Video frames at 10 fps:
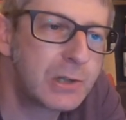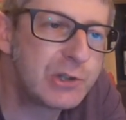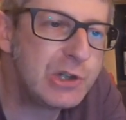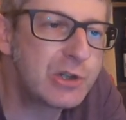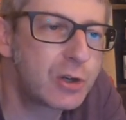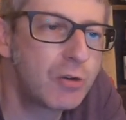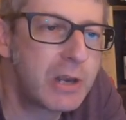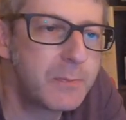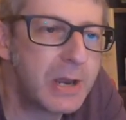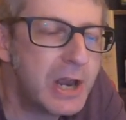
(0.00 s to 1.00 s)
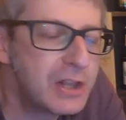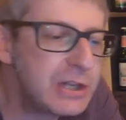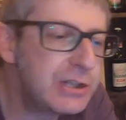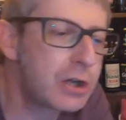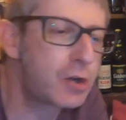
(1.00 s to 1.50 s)
This is a great beer.
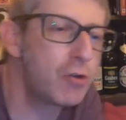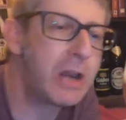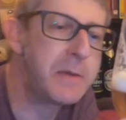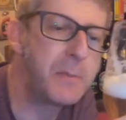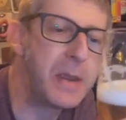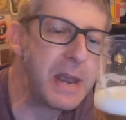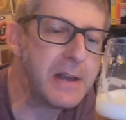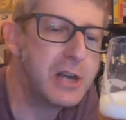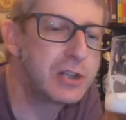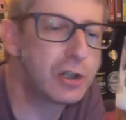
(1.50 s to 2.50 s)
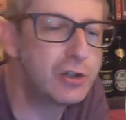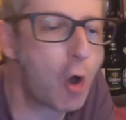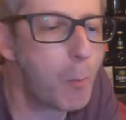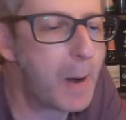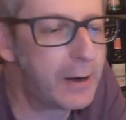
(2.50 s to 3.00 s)
This is a great beer to
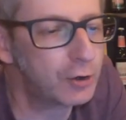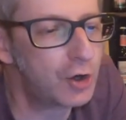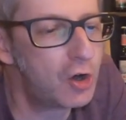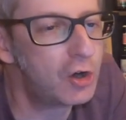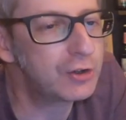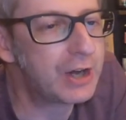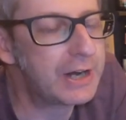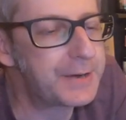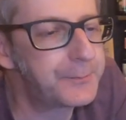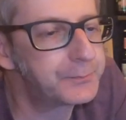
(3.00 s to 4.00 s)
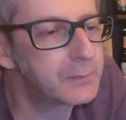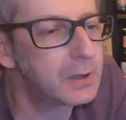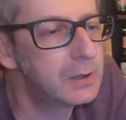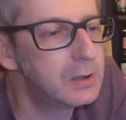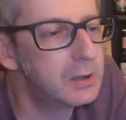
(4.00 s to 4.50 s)
knock back on a hot day.
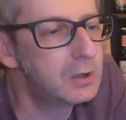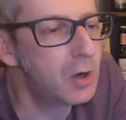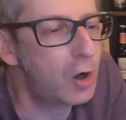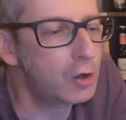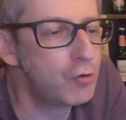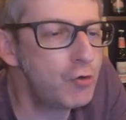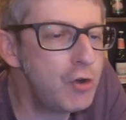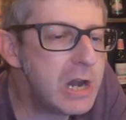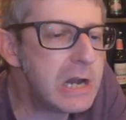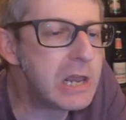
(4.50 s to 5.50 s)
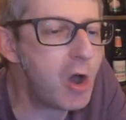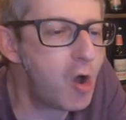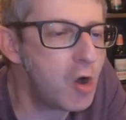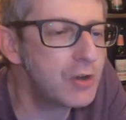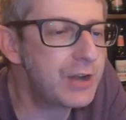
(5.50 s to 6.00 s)
On a really
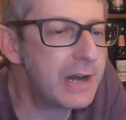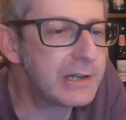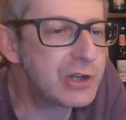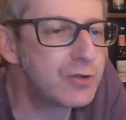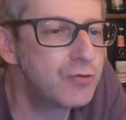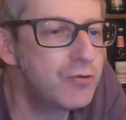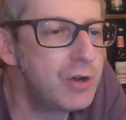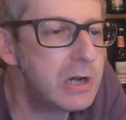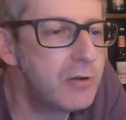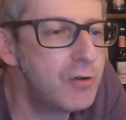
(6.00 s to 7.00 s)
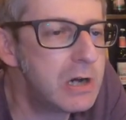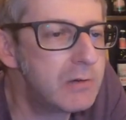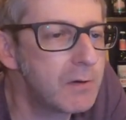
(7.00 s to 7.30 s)
hot day, this is really, really